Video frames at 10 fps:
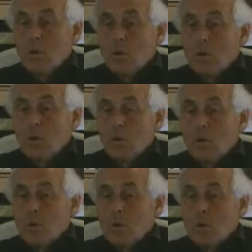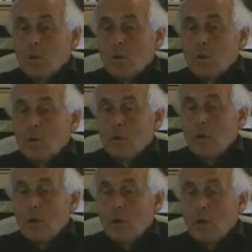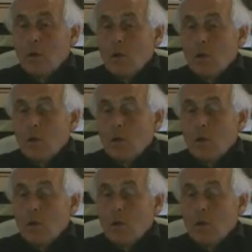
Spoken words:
[no speech]